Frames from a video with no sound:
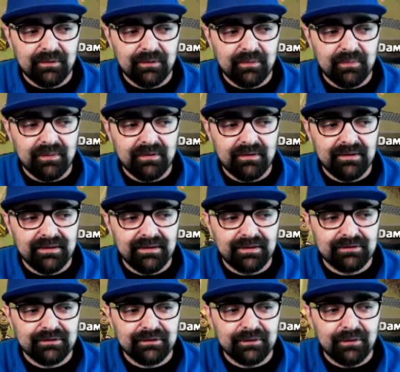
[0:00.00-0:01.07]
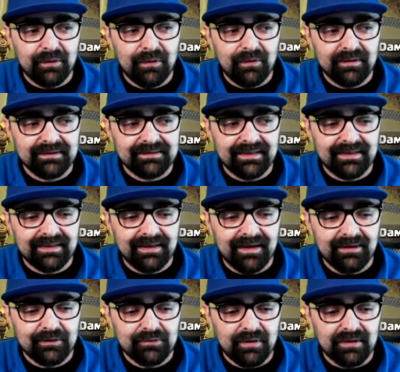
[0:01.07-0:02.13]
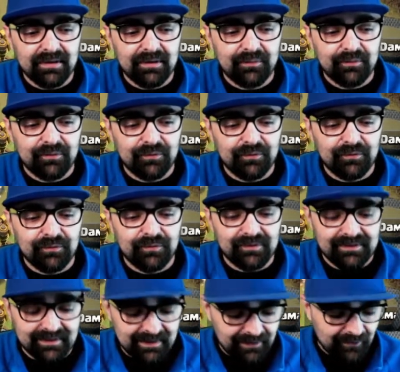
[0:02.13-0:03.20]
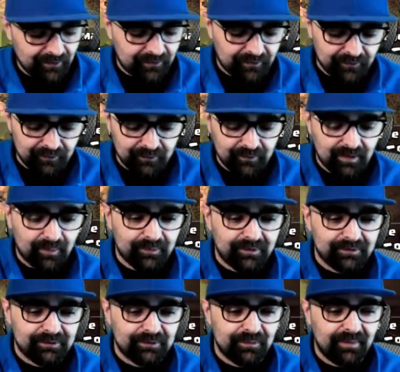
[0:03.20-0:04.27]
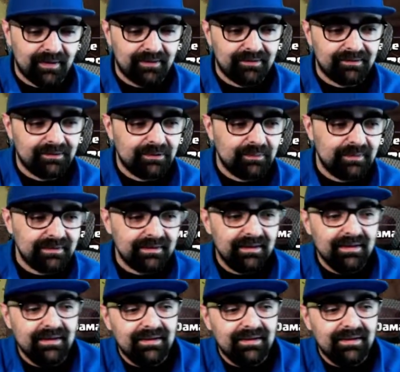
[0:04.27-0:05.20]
her ability as long as I can to try to get her through. I'm gonna zoom out a little bit.